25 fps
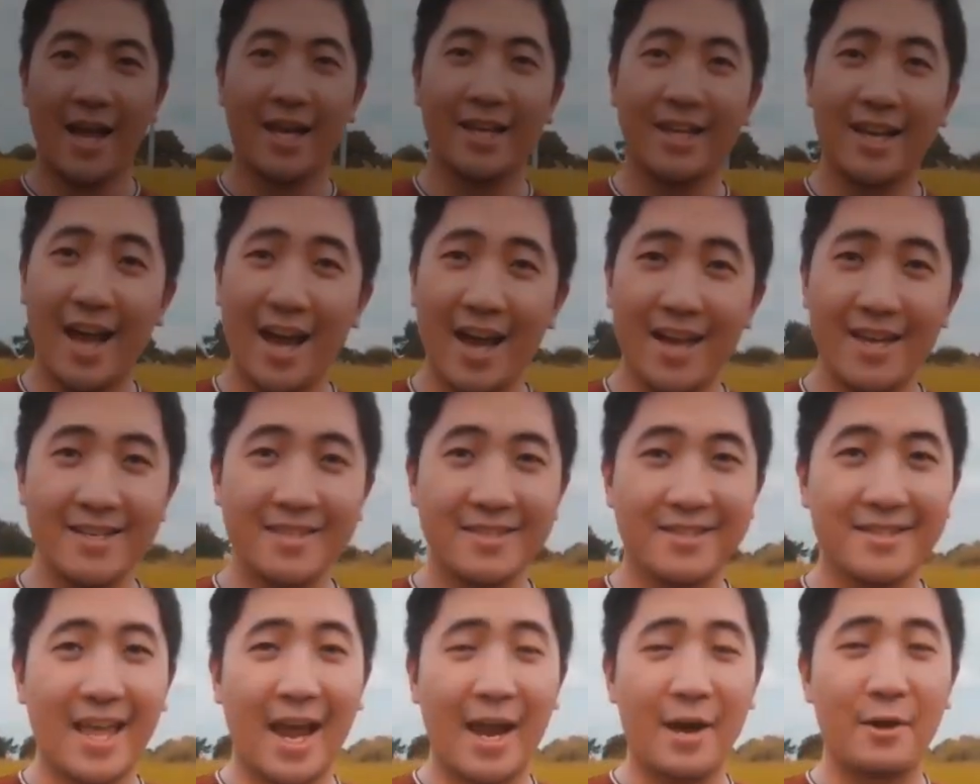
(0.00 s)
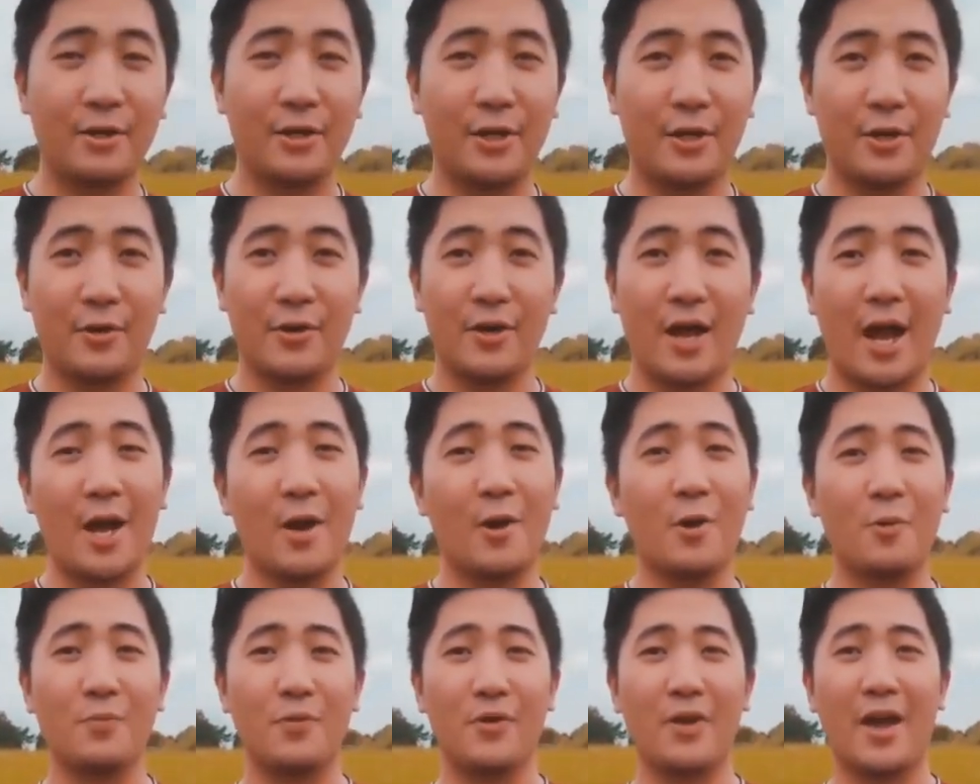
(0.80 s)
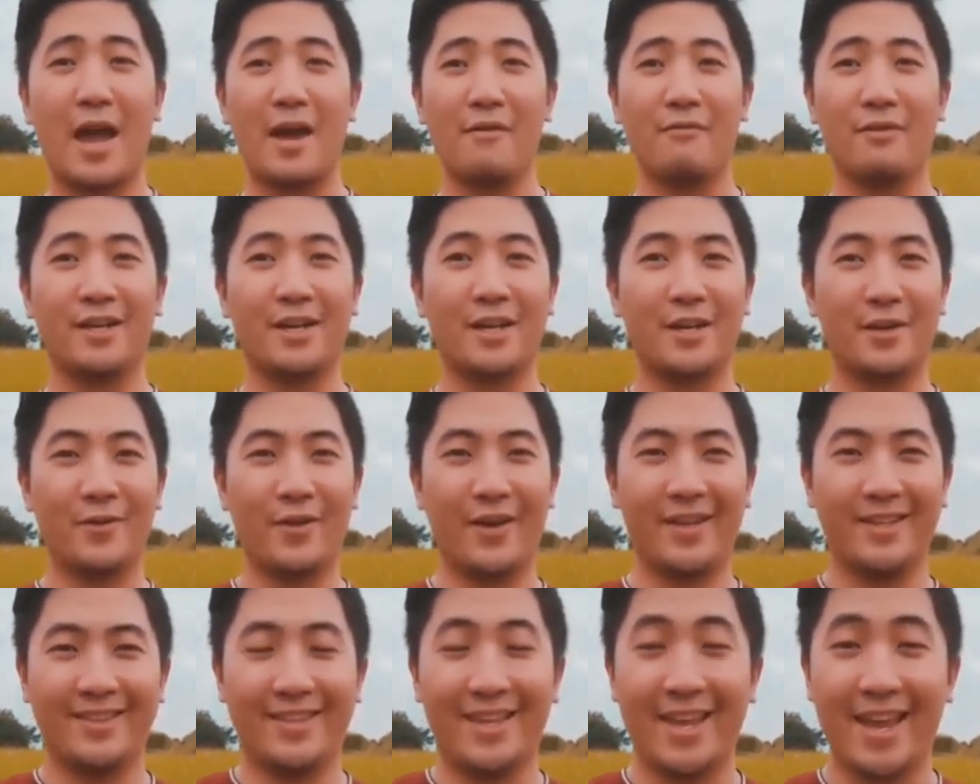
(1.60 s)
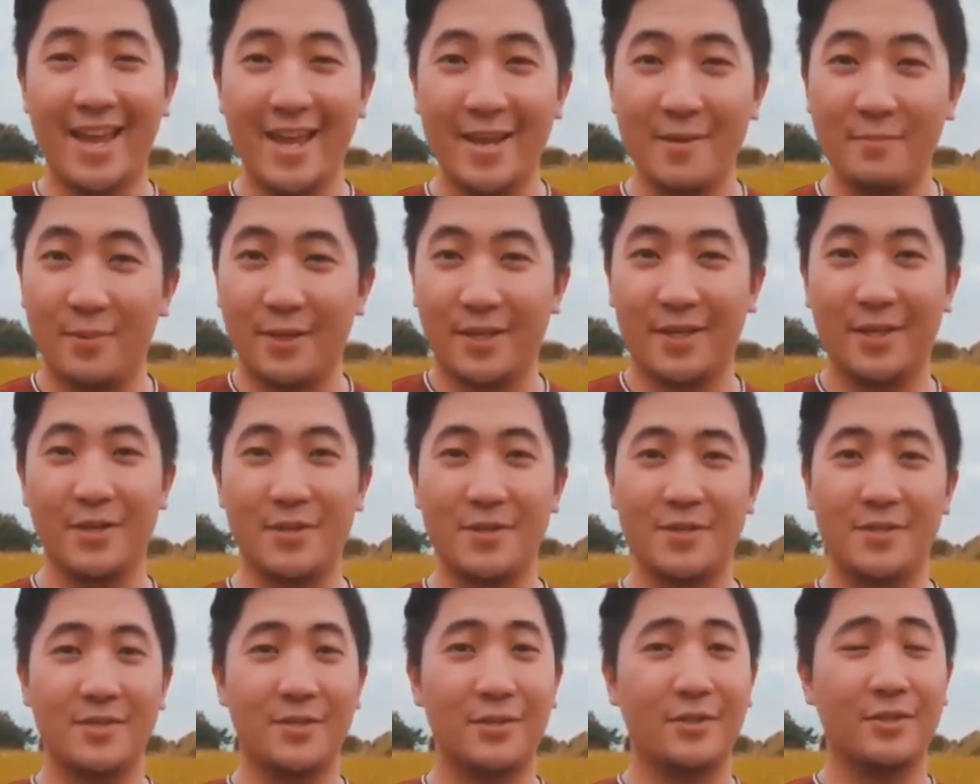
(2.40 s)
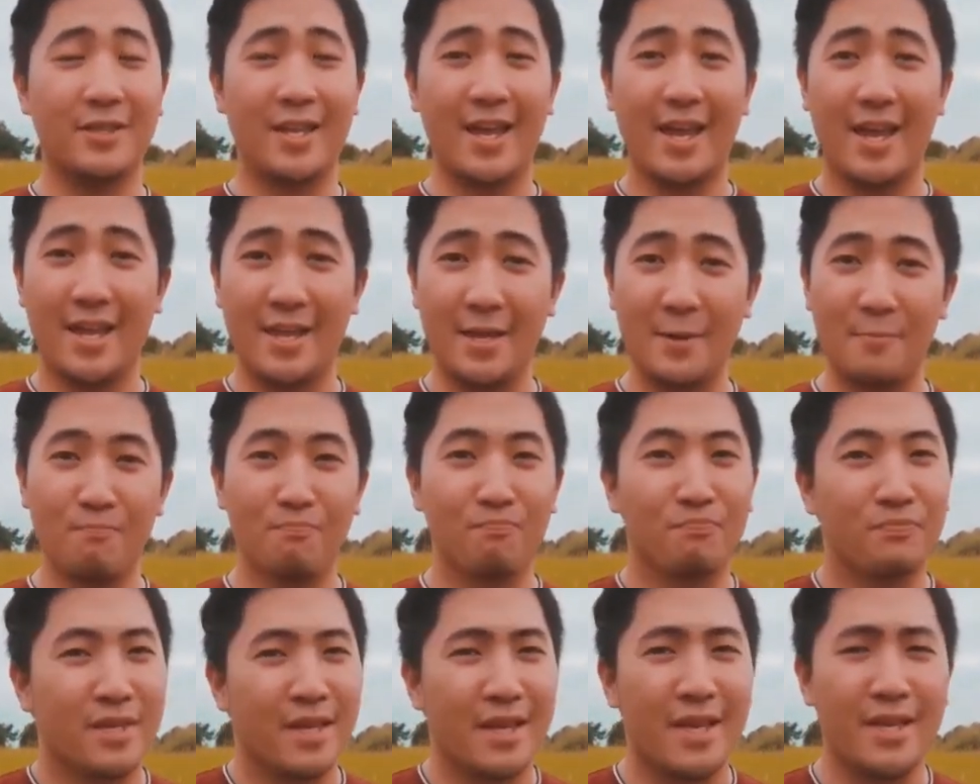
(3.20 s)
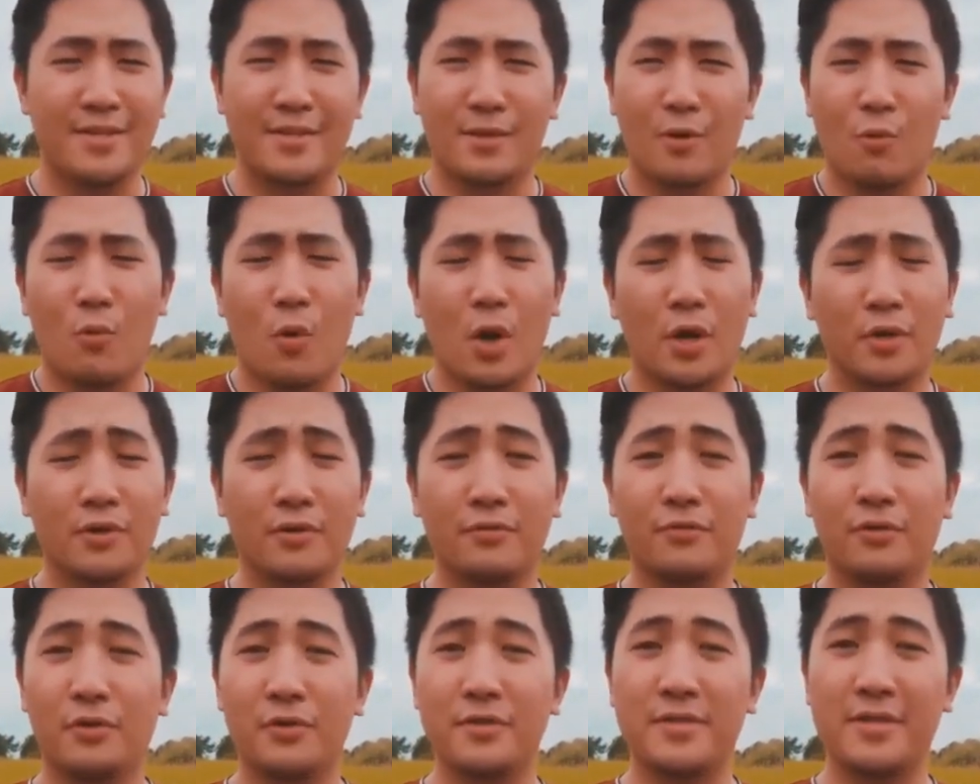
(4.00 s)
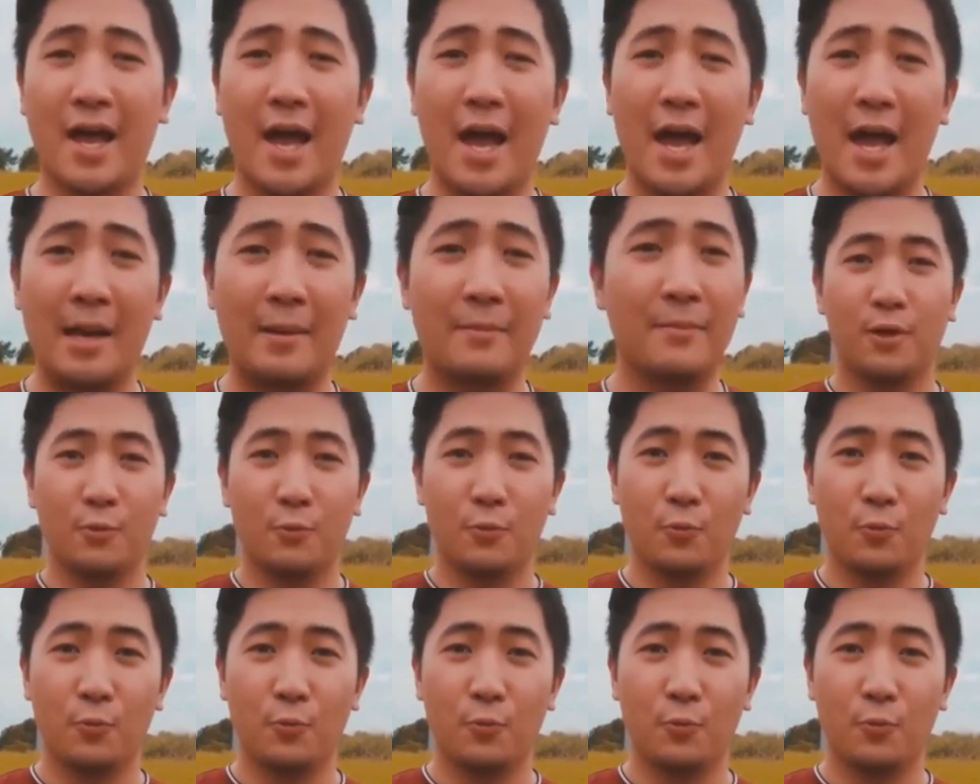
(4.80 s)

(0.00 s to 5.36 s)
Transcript: Hi guys, Daryl here. I hope you're having a great day because today is a wonderful time.